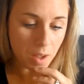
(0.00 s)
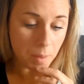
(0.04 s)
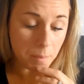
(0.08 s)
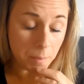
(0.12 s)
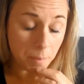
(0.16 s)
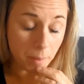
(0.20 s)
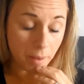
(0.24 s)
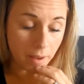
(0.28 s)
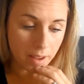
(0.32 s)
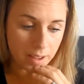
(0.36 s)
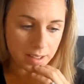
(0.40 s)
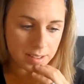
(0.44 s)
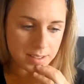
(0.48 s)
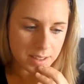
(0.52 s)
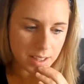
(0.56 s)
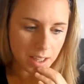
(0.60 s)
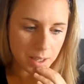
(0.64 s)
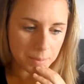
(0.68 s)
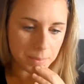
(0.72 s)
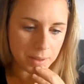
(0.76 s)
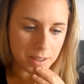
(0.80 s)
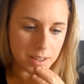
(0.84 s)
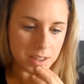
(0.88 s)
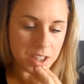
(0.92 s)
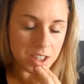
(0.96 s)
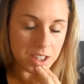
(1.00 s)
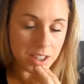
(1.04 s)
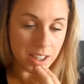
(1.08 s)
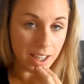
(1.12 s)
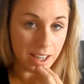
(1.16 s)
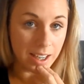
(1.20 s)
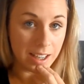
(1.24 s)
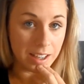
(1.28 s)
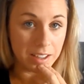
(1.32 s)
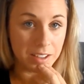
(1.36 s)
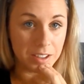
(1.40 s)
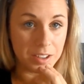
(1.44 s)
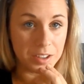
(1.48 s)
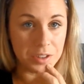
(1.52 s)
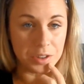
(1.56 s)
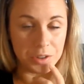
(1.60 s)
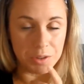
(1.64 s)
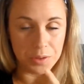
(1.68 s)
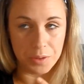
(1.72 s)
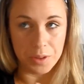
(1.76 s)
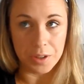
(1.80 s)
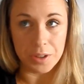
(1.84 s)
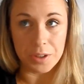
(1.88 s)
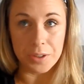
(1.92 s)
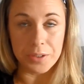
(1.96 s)
But I managed to get it
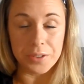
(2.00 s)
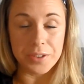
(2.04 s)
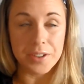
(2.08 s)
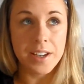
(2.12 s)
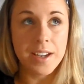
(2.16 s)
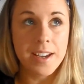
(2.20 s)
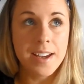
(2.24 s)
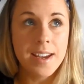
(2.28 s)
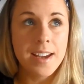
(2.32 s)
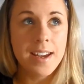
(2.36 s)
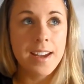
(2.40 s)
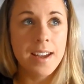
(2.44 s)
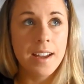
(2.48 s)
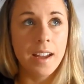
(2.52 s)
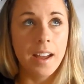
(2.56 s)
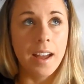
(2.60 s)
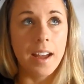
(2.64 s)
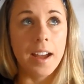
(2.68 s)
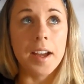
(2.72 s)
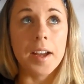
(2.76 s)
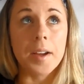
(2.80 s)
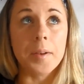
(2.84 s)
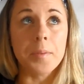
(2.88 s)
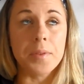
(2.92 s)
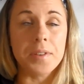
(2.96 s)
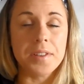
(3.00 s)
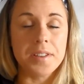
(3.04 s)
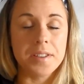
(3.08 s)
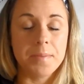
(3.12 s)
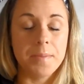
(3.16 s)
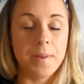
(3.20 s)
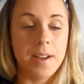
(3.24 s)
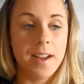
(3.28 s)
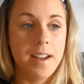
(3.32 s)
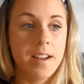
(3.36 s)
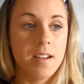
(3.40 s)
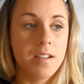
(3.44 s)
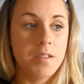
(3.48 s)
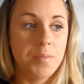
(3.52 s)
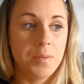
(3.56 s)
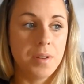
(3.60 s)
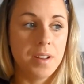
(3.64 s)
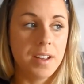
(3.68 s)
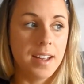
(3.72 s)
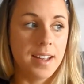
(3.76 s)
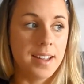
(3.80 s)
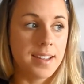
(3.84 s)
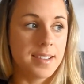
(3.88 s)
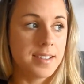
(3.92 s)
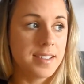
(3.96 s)
controlled with some help,
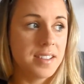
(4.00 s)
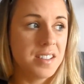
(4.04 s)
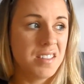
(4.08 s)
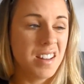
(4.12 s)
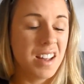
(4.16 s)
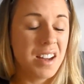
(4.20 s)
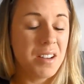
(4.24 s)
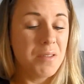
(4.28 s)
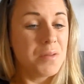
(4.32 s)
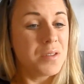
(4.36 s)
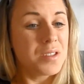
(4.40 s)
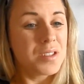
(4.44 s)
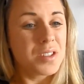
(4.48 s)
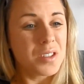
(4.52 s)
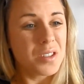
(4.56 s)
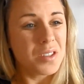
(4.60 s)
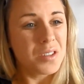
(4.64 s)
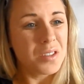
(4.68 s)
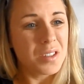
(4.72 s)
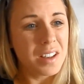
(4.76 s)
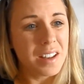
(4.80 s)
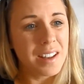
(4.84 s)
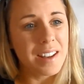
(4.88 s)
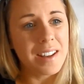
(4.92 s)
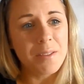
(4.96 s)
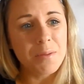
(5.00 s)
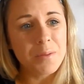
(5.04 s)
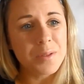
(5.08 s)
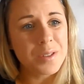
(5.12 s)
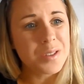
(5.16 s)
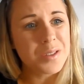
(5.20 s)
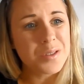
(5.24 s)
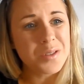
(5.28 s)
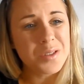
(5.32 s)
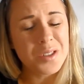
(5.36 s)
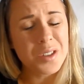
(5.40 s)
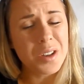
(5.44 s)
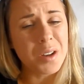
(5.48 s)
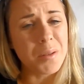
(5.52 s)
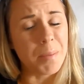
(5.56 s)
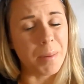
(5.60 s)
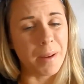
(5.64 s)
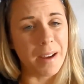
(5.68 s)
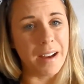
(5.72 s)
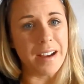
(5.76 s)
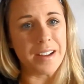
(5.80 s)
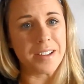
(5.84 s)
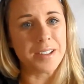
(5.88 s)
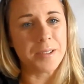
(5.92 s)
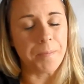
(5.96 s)
and so it wasn't so
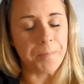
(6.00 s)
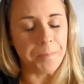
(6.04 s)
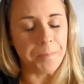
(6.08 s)
bad.